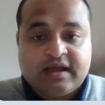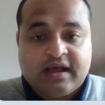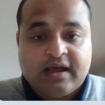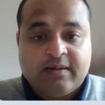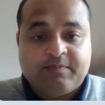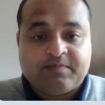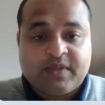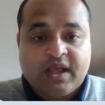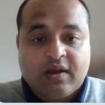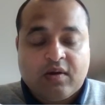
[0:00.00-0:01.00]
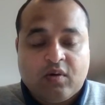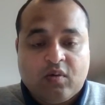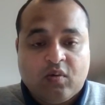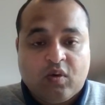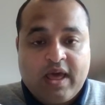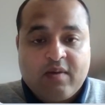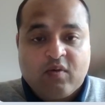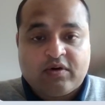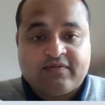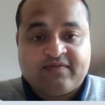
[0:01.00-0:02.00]
What I
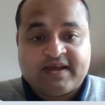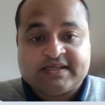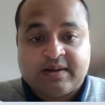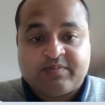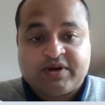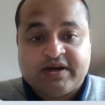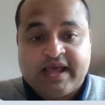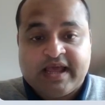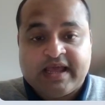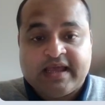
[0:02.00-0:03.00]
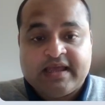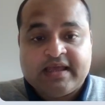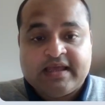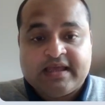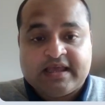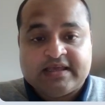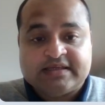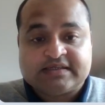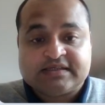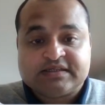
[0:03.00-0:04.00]
want to fix up today
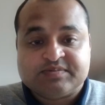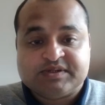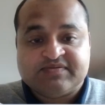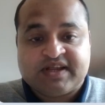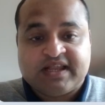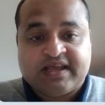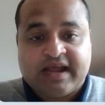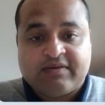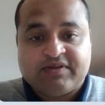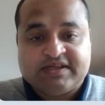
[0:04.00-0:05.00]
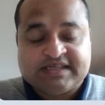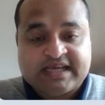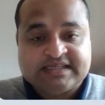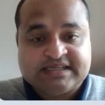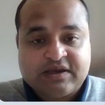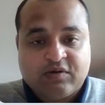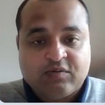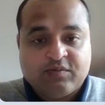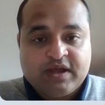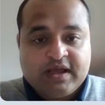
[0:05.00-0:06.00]
is specifically around this SEO.
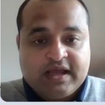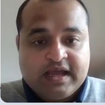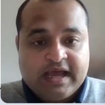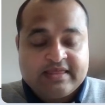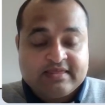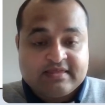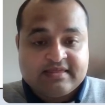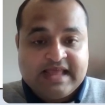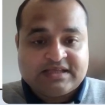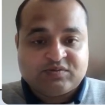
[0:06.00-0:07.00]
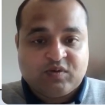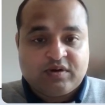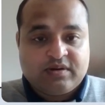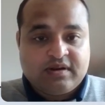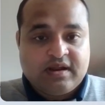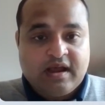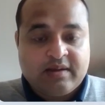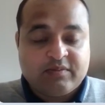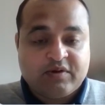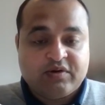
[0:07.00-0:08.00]
And that's what
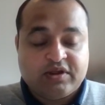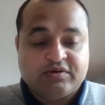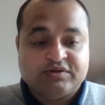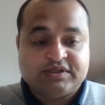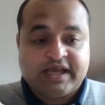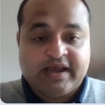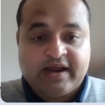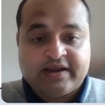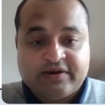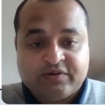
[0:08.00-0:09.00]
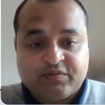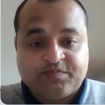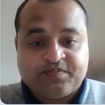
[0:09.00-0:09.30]
I'm going to use AI to do.